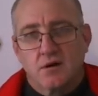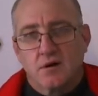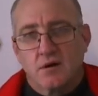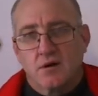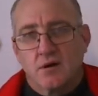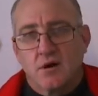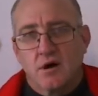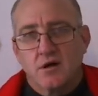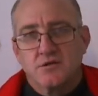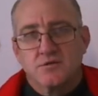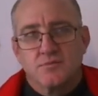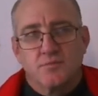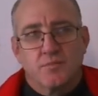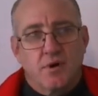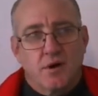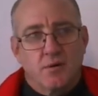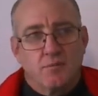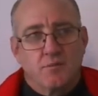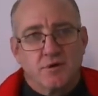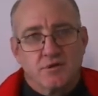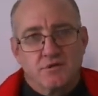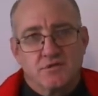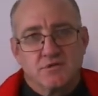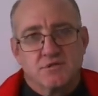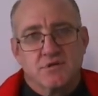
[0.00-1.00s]
God's
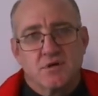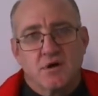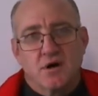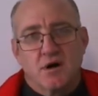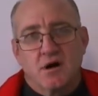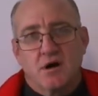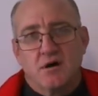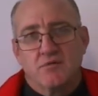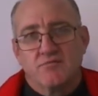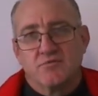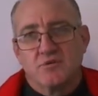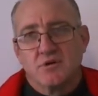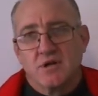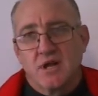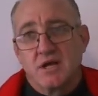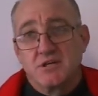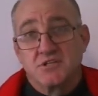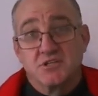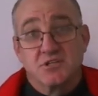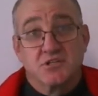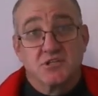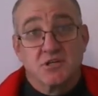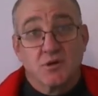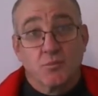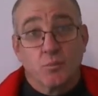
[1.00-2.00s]
promise of
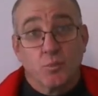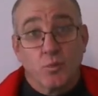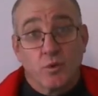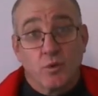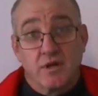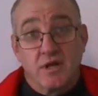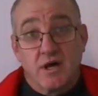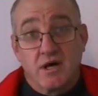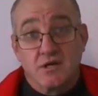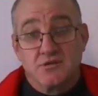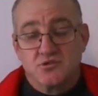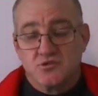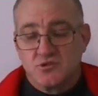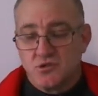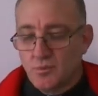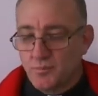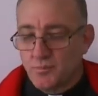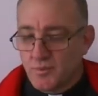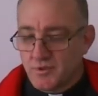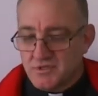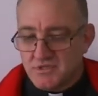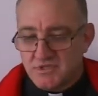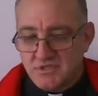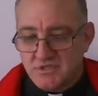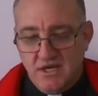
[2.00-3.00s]
relationship with us
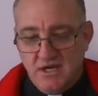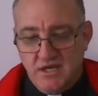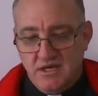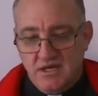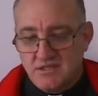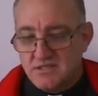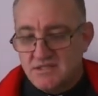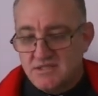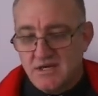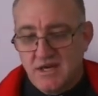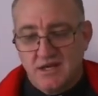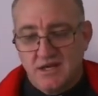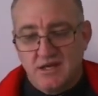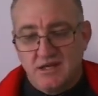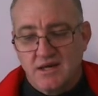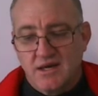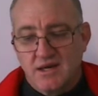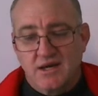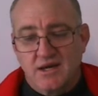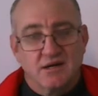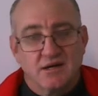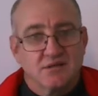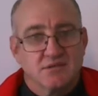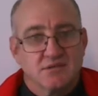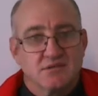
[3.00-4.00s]
supersedes anything
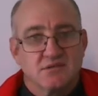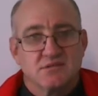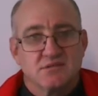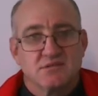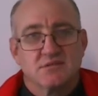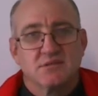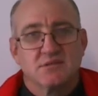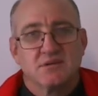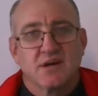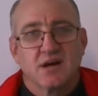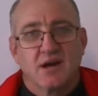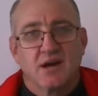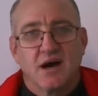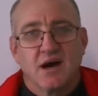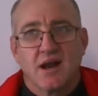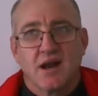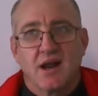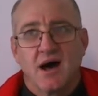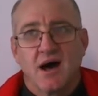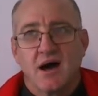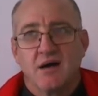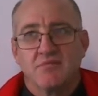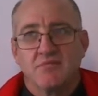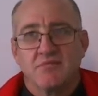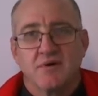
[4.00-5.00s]
else in our
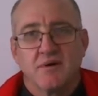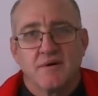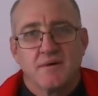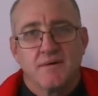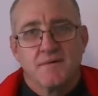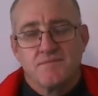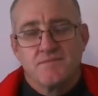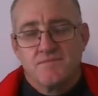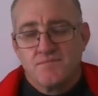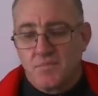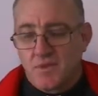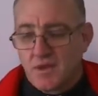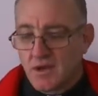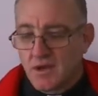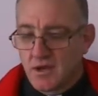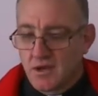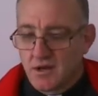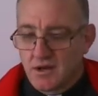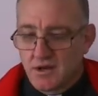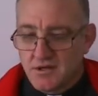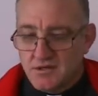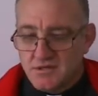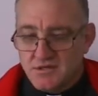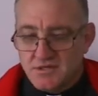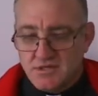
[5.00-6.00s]
life. It
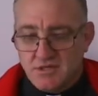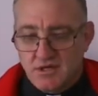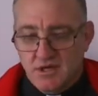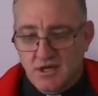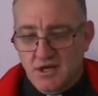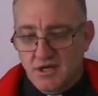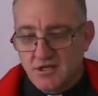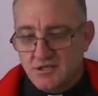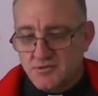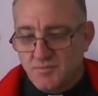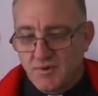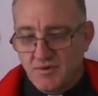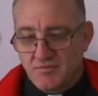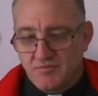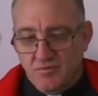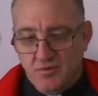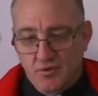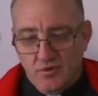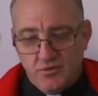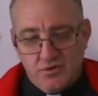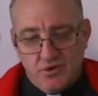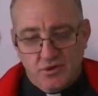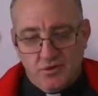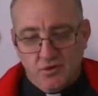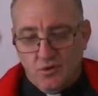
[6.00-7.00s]
is
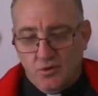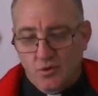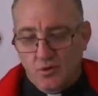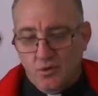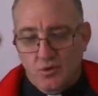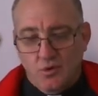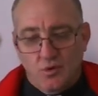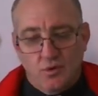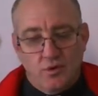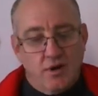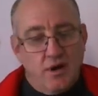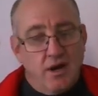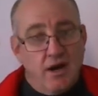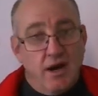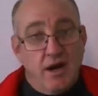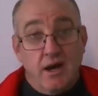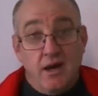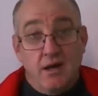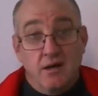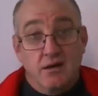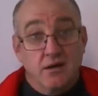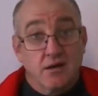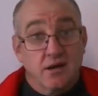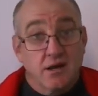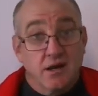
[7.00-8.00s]
before the law,
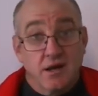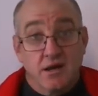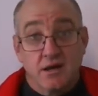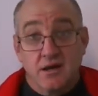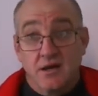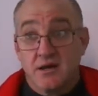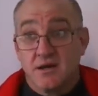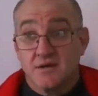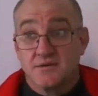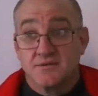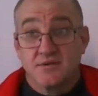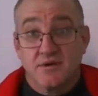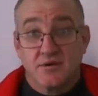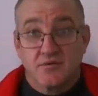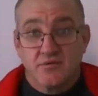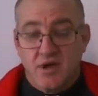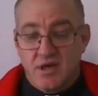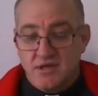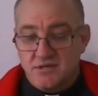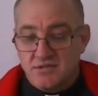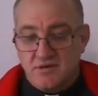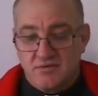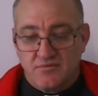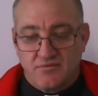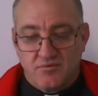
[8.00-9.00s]
and it is the
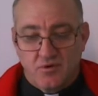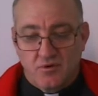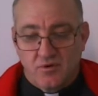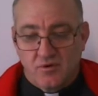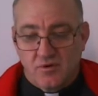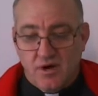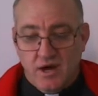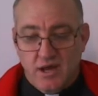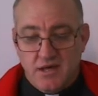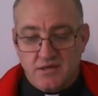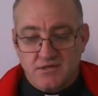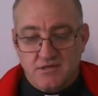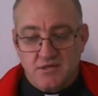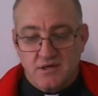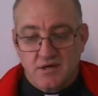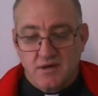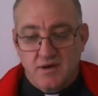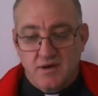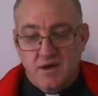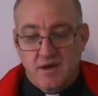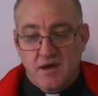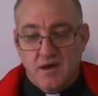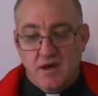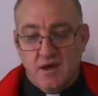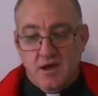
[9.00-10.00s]
reason for grace.
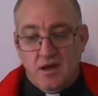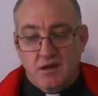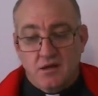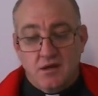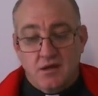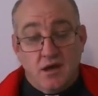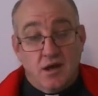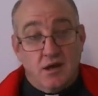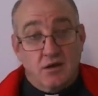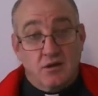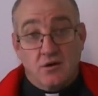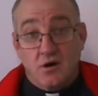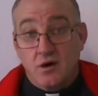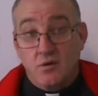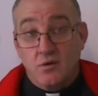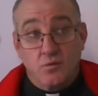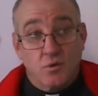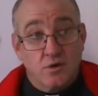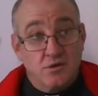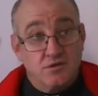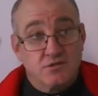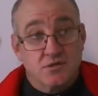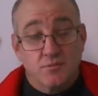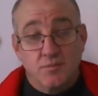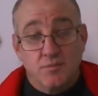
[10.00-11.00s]
And God
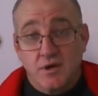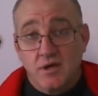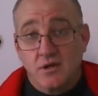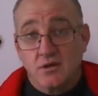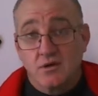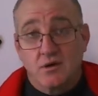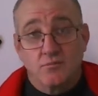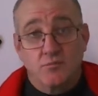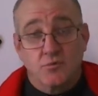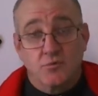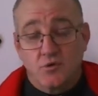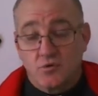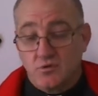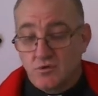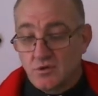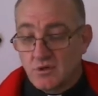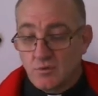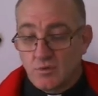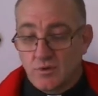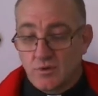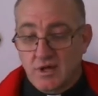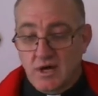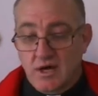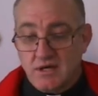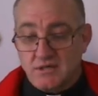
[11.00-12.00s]
wants to be in communion
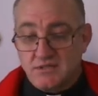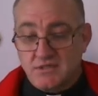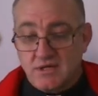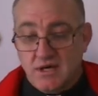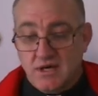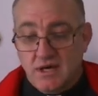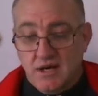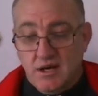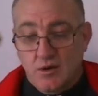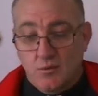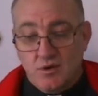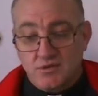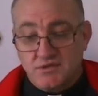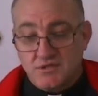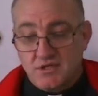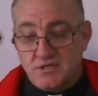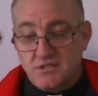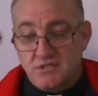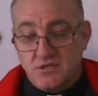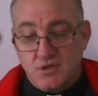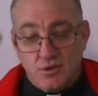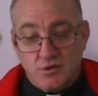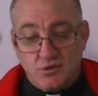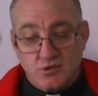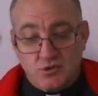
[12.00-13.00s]
with us, and he wants us
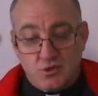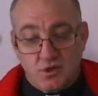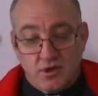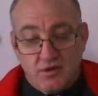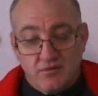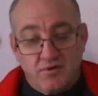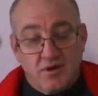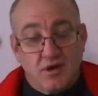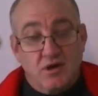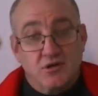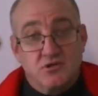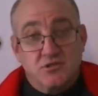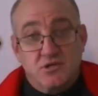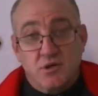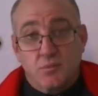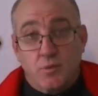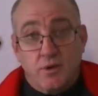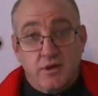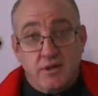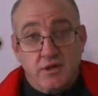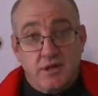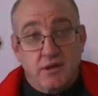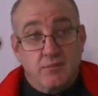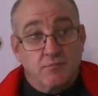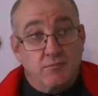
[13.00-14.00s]
to enjoy fellowship
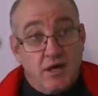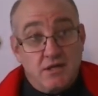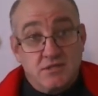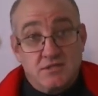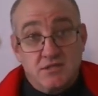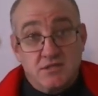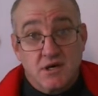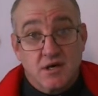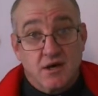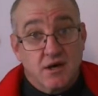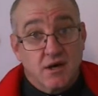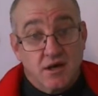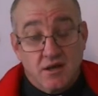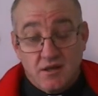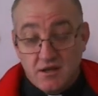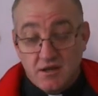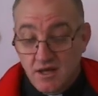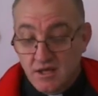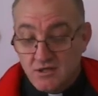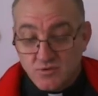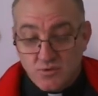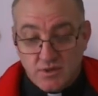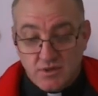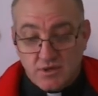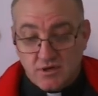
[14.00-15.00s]
with him.
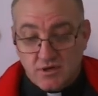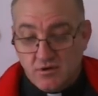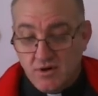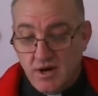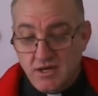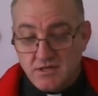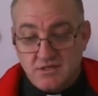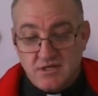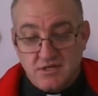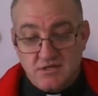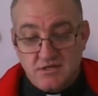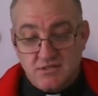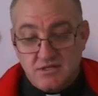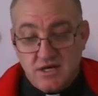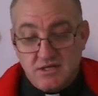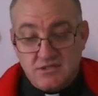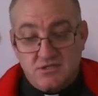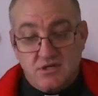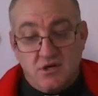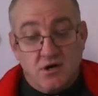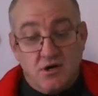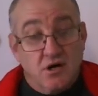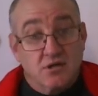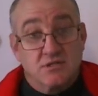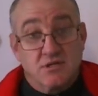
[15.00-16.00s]
That's what grace is. That's
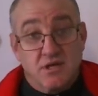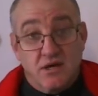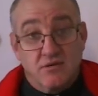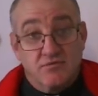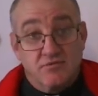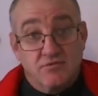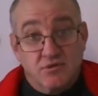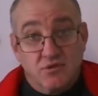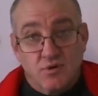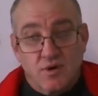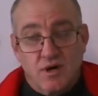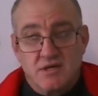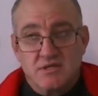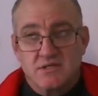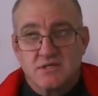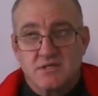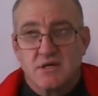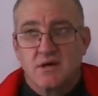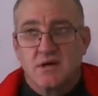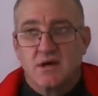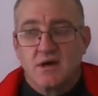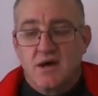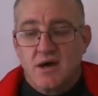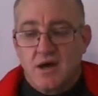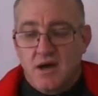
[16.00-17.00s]
God's gift to us.
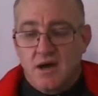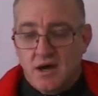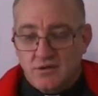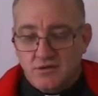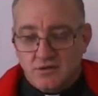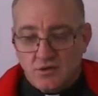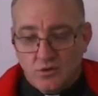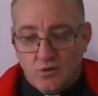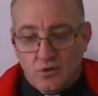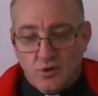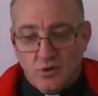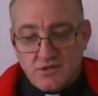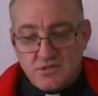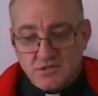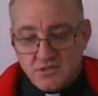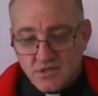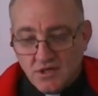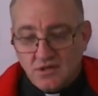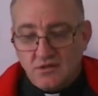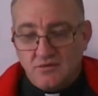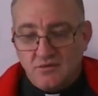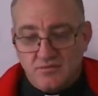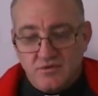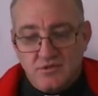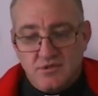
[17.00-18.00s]
And the law
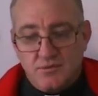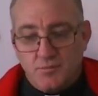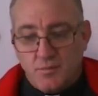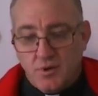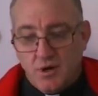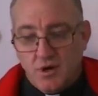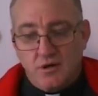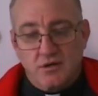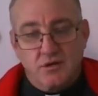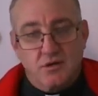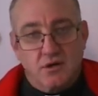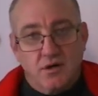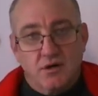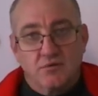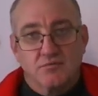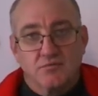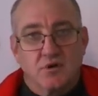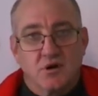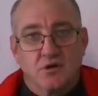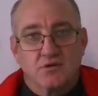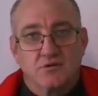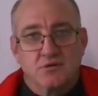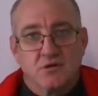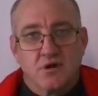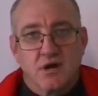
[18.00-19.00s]
itself is a part of
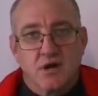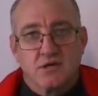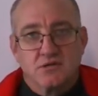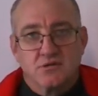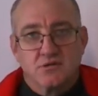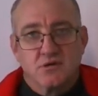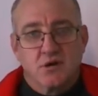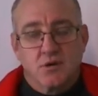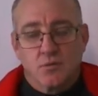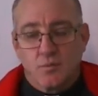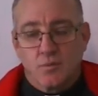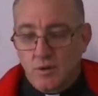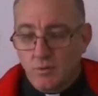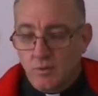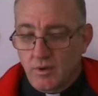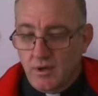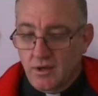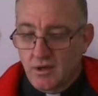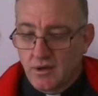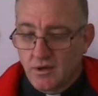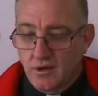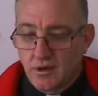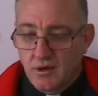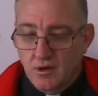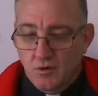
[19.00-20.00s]
God's grace. You know,
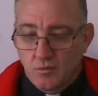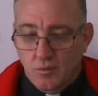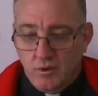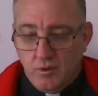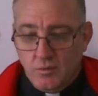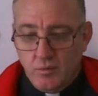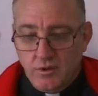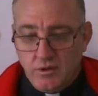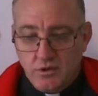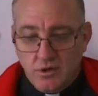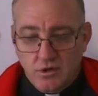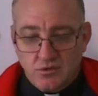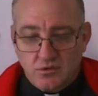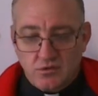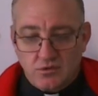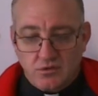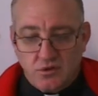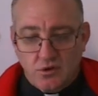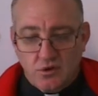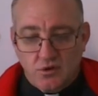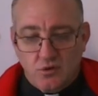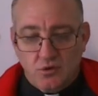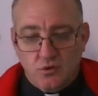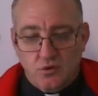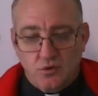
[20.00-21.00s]
when we don't
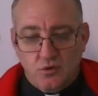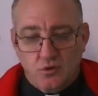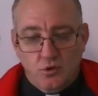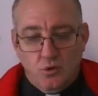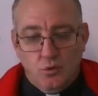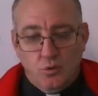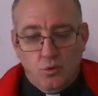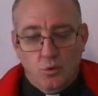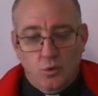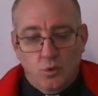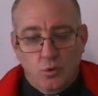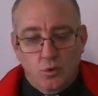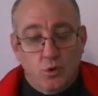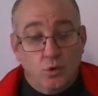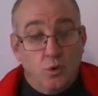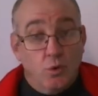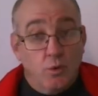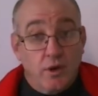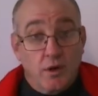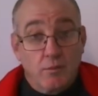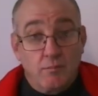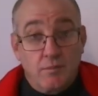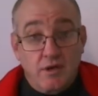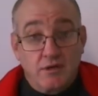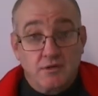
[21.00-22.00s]
know who
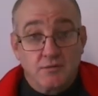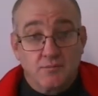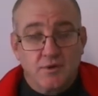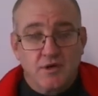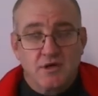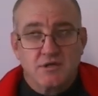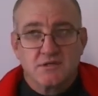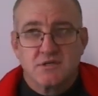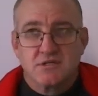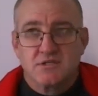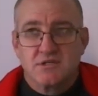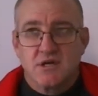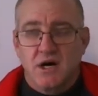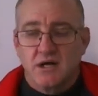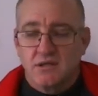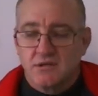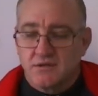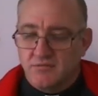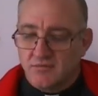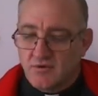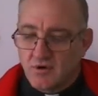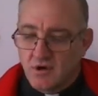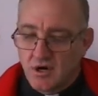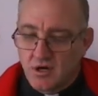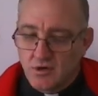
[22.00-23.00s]
we are meant to be as a child
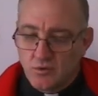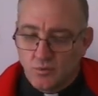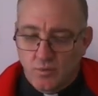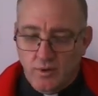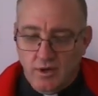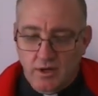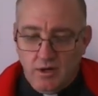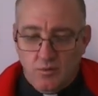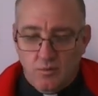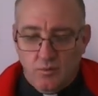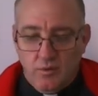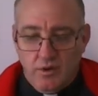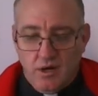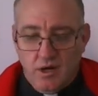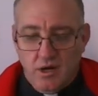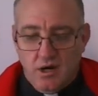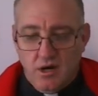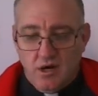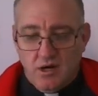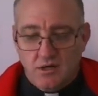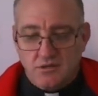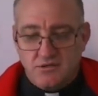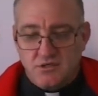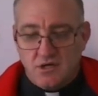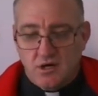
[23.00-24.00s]
of God, when our
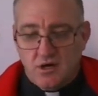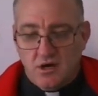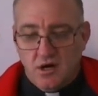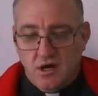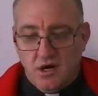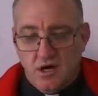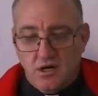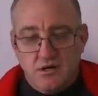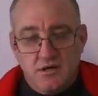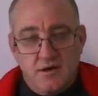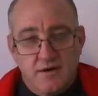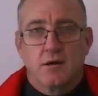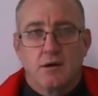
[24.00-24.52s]
hearts are hard,